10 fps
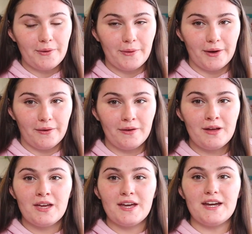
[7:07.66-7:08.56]
oil
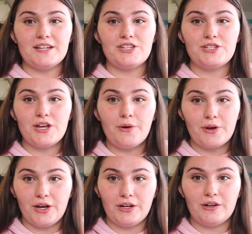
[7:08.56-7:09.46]
is so
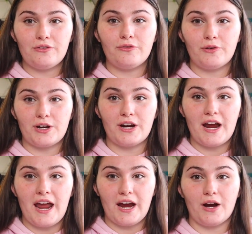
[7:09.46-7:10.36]
good for your
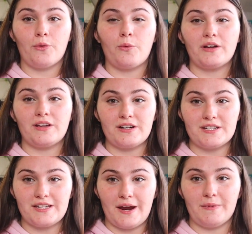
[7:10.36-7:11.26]
hair where
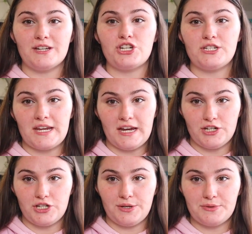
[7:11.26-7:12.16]
there's damaged
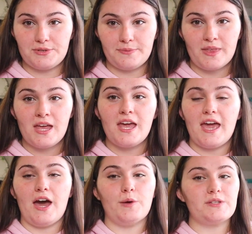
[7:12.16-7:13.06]
tissues.
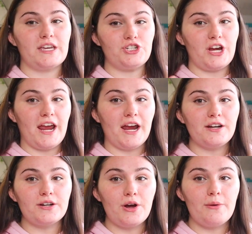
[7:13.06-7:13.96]
It helps get your hair
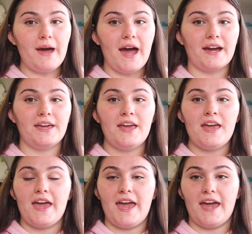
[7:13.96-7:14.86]
to grow back,
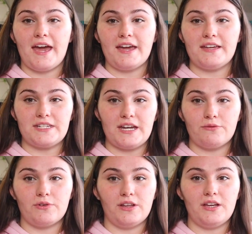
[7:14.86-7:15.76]
and it
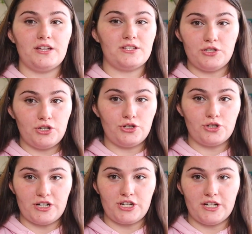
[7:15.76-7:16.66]
really is
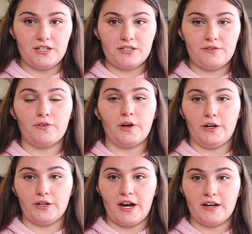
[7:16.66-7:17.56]
nutritious for
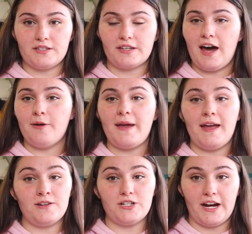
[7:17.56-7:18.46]
your scalp
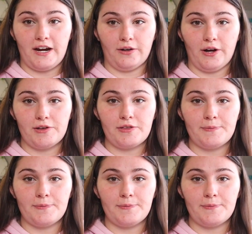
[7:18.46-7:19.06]
and your hair growth.